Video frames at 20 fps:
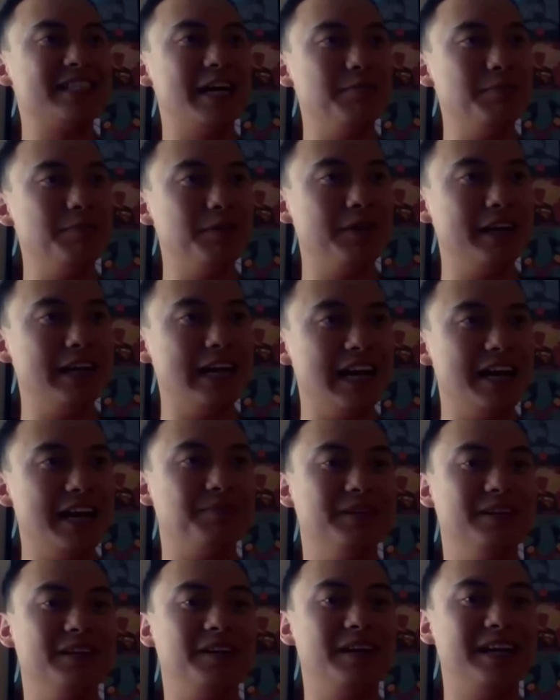tell me what
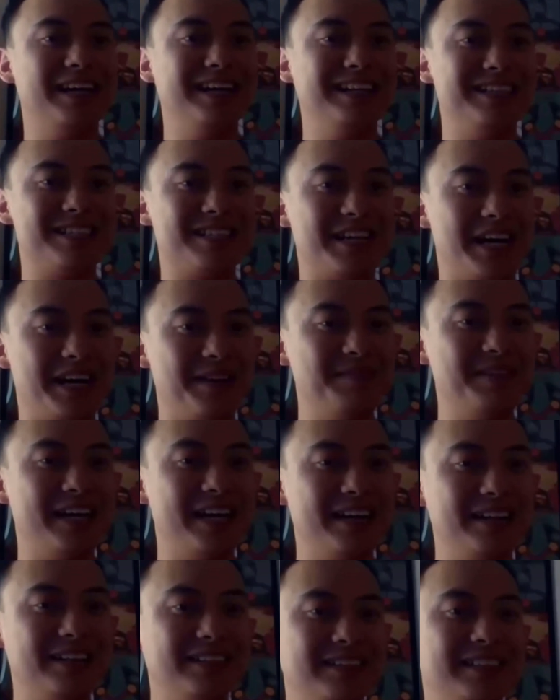happened. All right, just calm
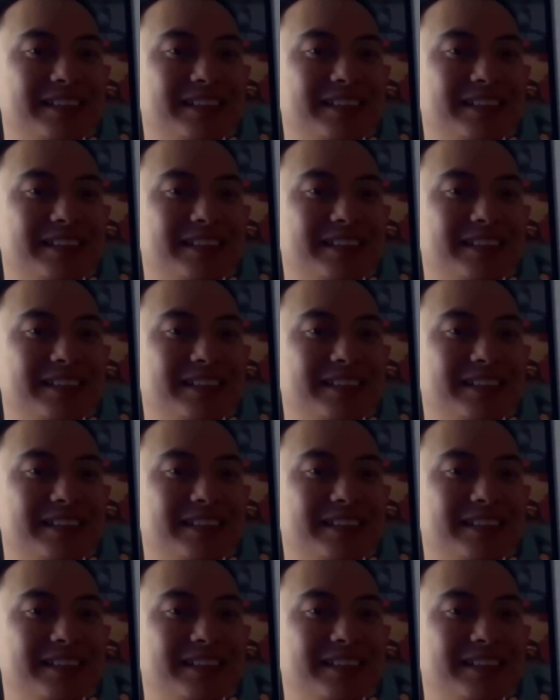down.